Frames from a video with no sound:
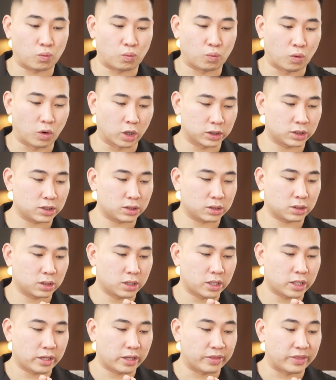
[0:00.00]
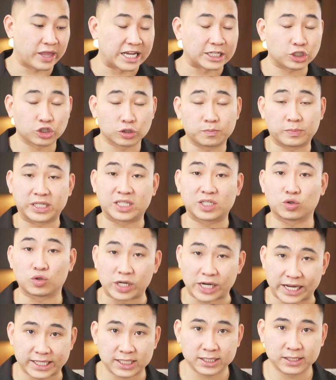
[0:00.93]
what they should be
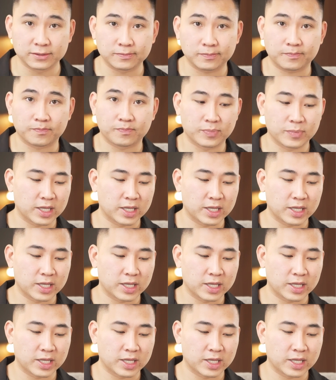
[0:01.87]
creating.